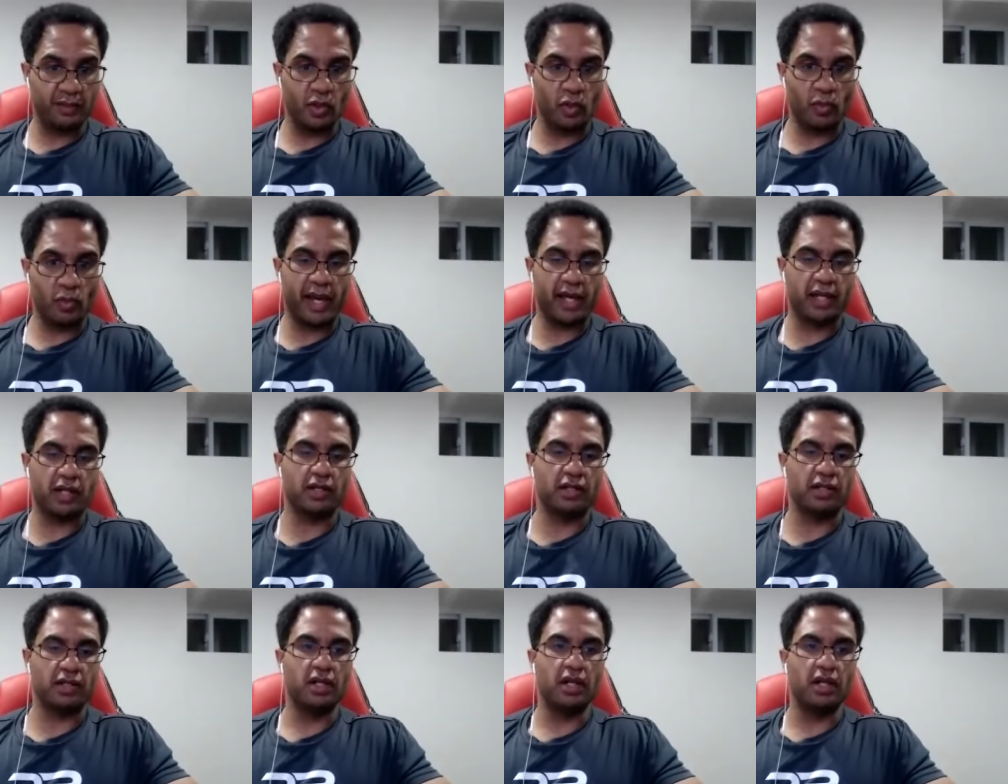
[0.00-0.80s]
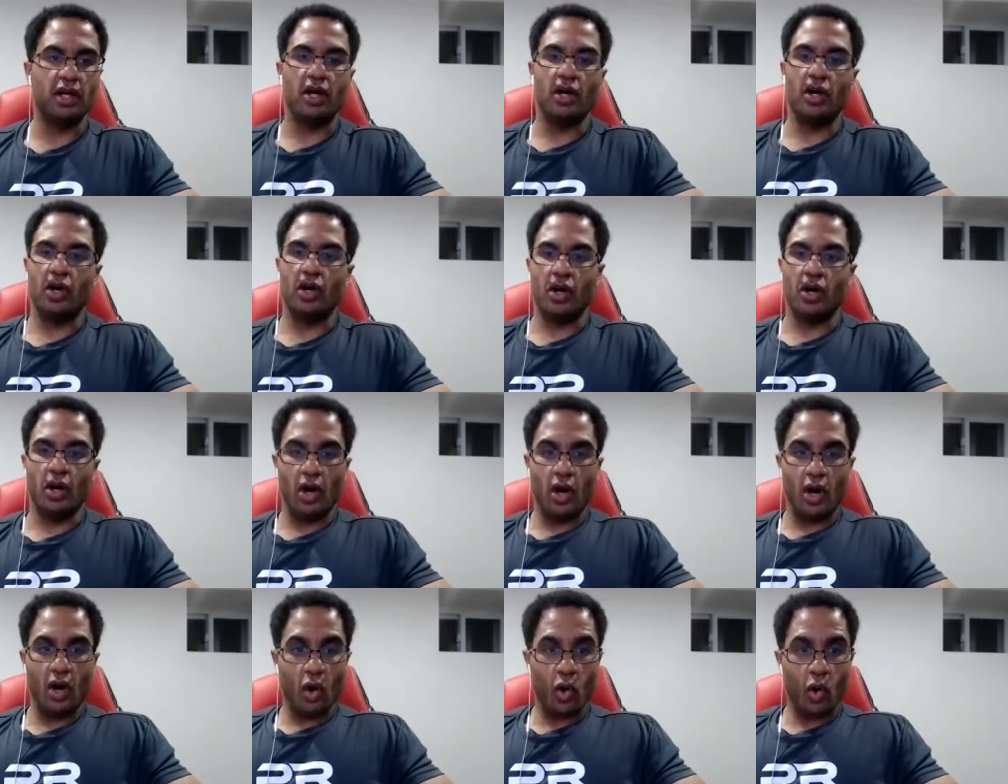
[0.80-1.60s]
No matter
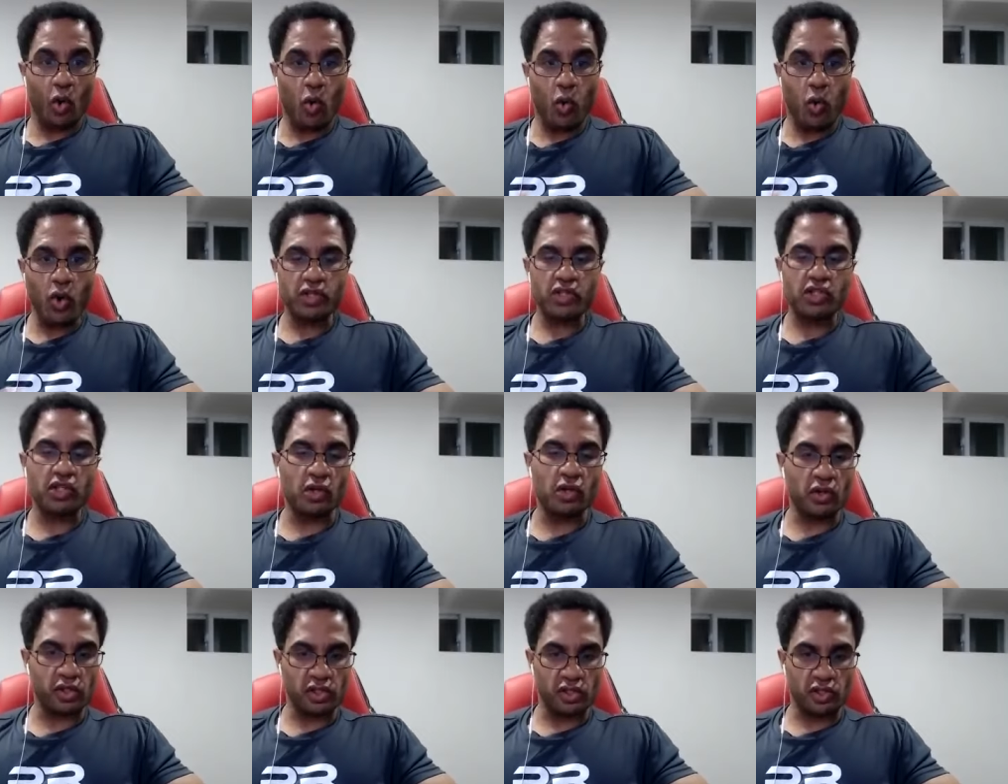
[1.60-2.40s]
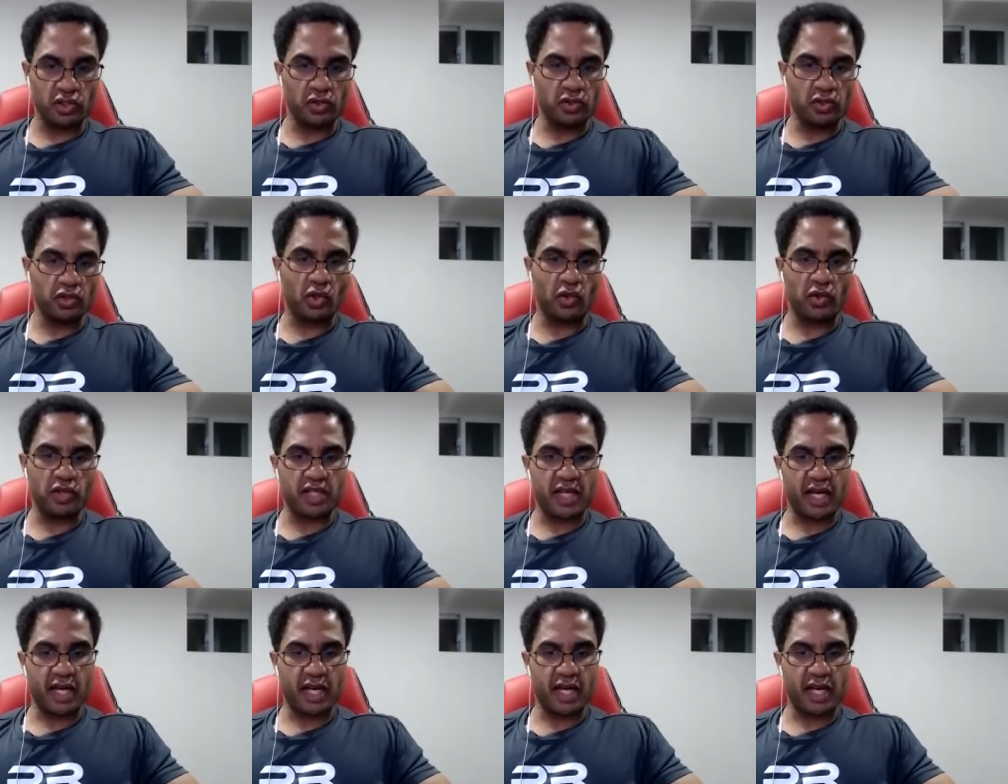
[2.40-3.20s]
what you're going to do, you always
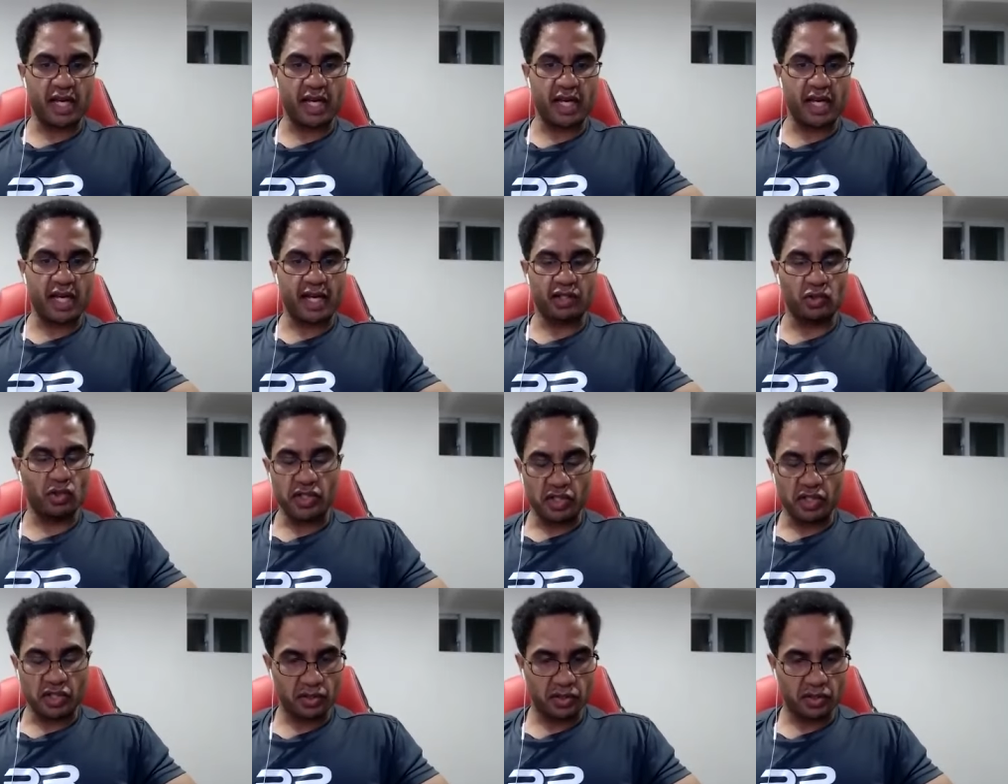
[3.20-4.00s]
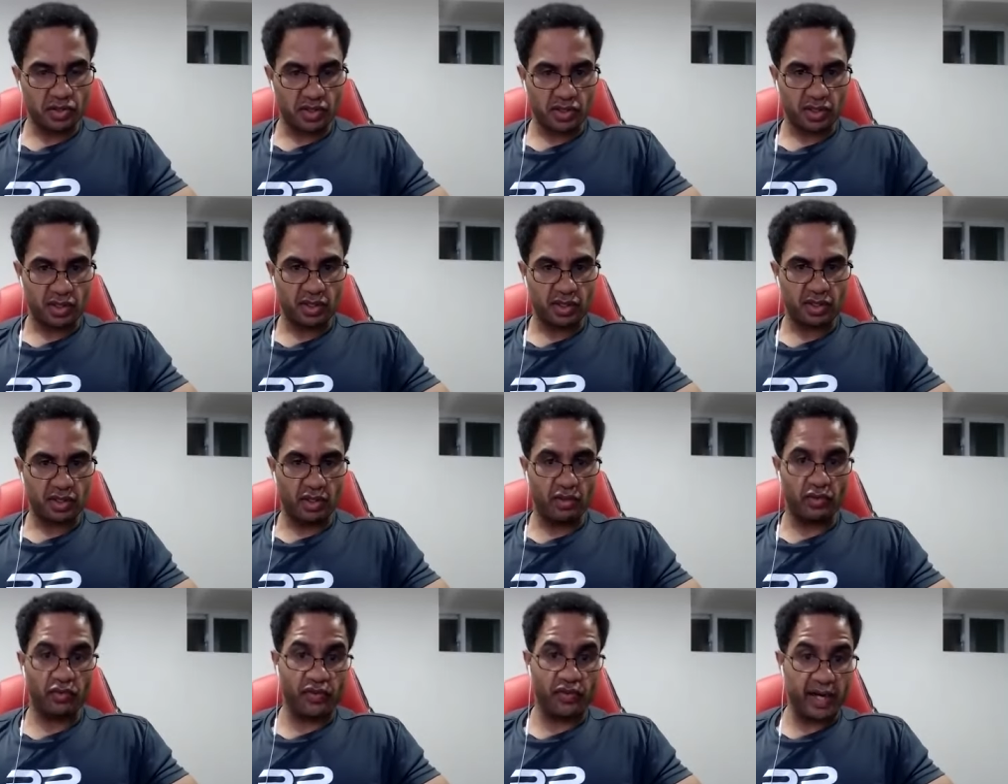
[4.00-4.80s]
got to do the research
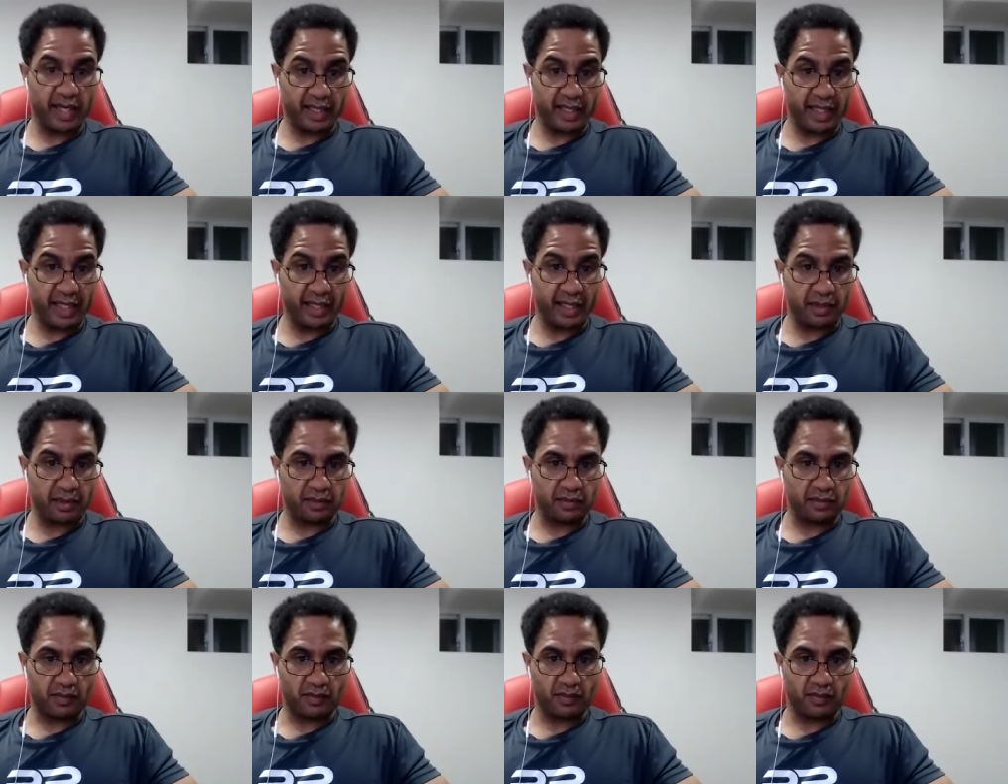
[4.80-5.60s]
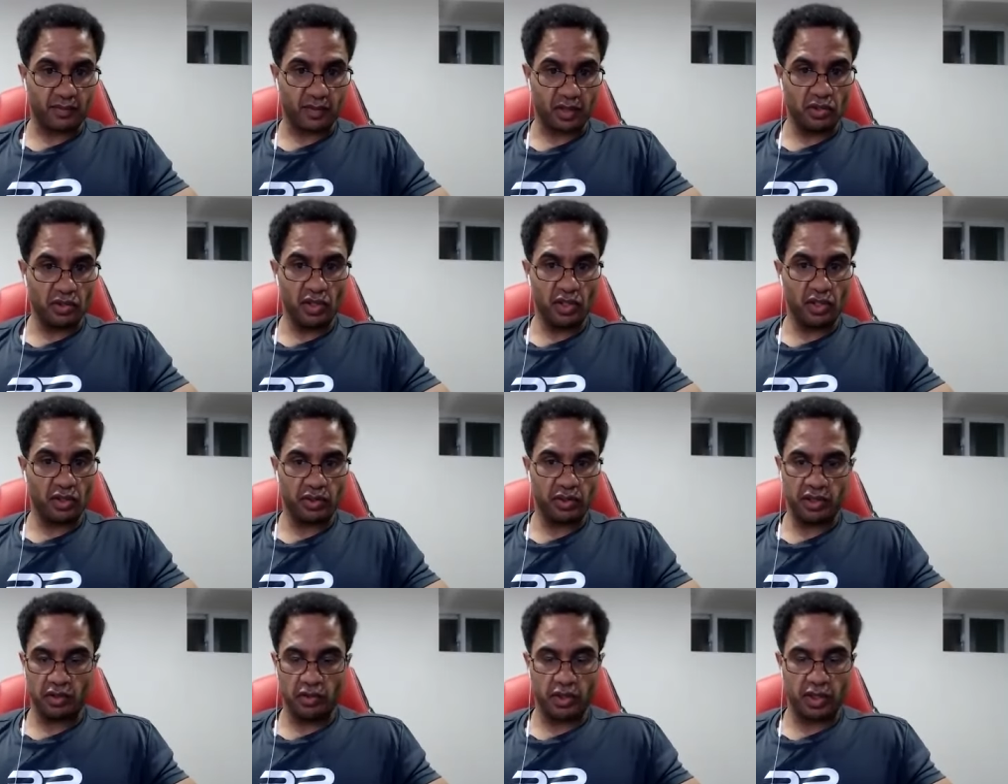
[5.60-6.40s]
and find out, you know,
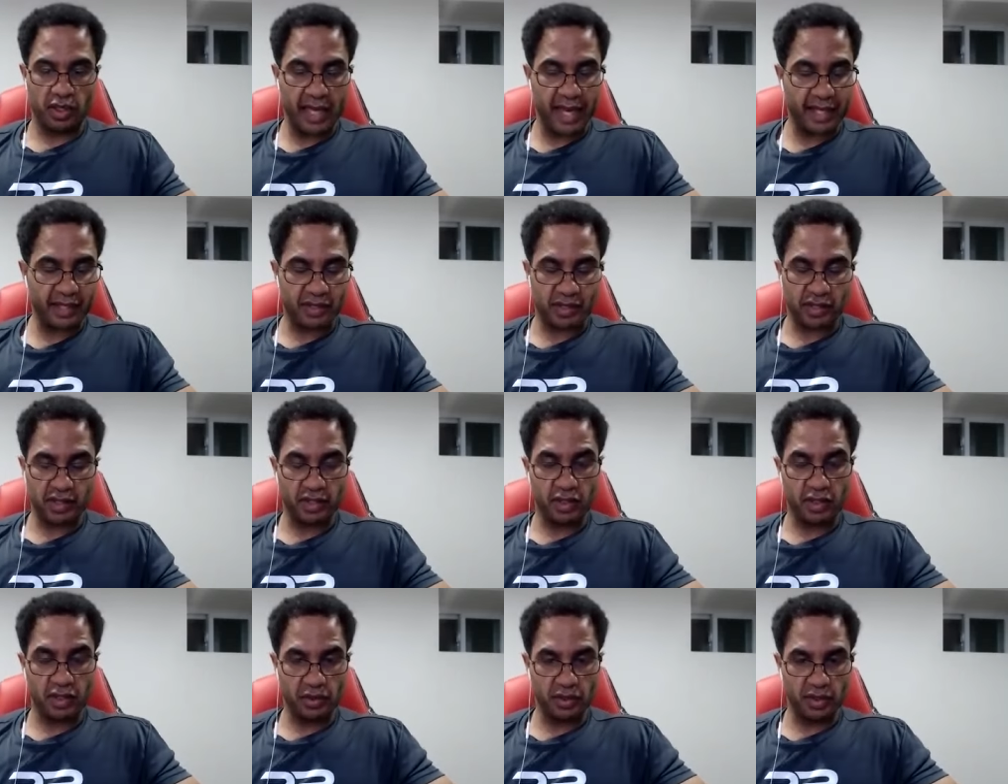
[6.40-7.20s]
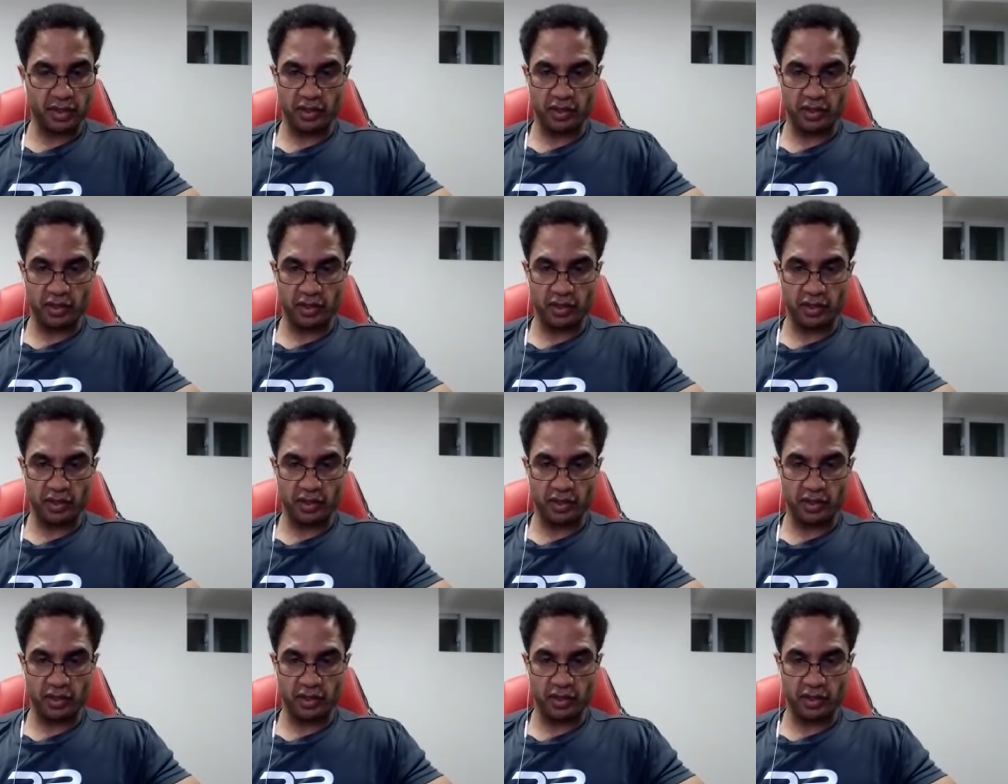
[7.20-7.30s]
and you can actually do it.